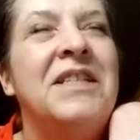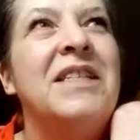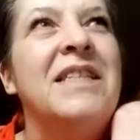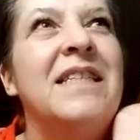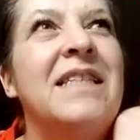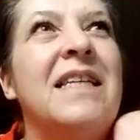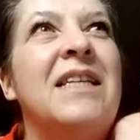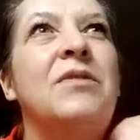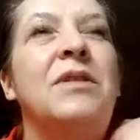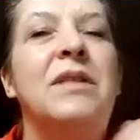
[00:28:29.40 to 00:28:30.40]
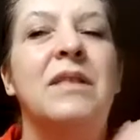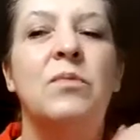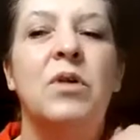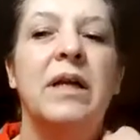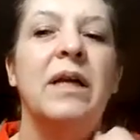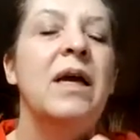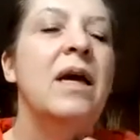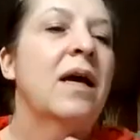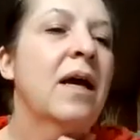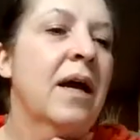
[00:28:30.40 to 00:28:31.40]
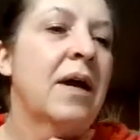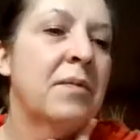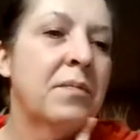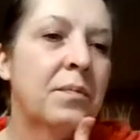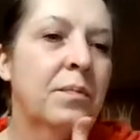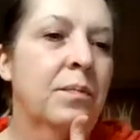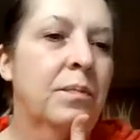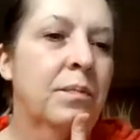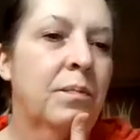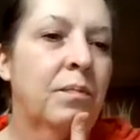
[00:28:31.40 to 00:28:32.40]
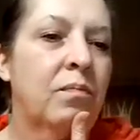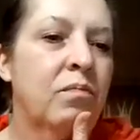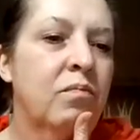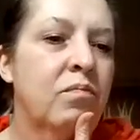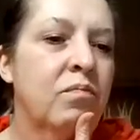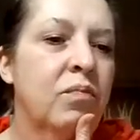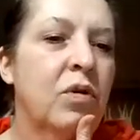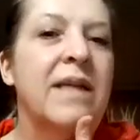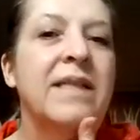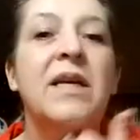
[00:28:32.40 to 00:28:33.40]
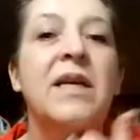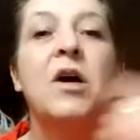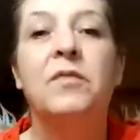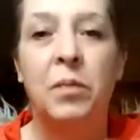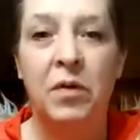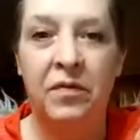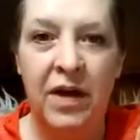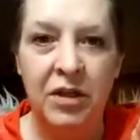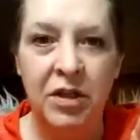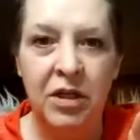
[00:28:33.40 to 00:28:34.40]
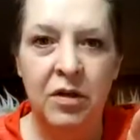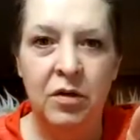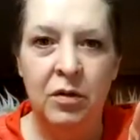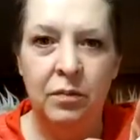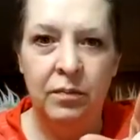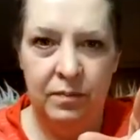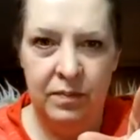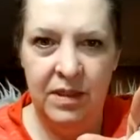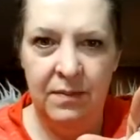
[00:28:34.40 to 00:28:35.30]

just listening to it this morning. Um, present over perfection or something.